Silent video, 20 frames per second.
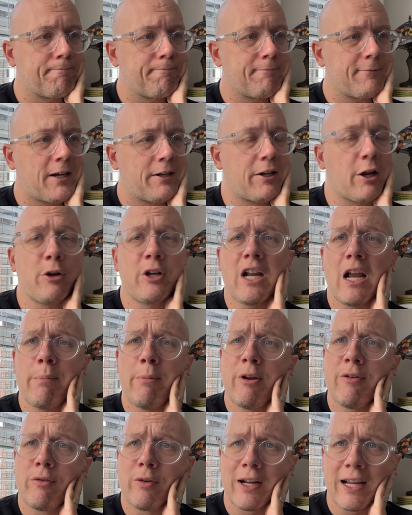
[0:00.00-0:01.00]

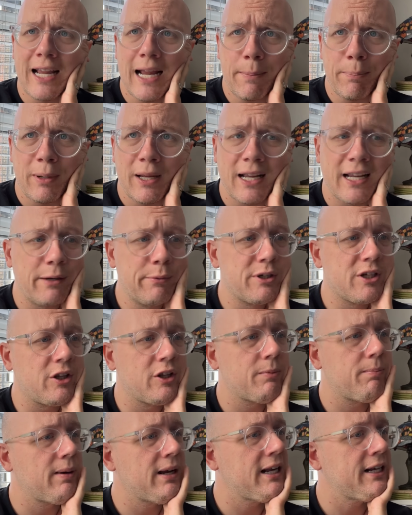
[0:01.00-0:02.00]
debut for Nkapia, he was on
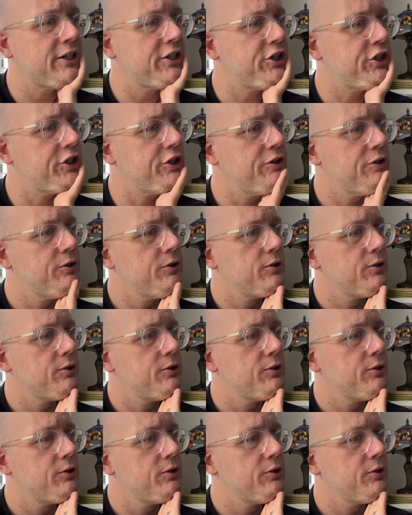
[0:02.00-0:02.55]
the bench.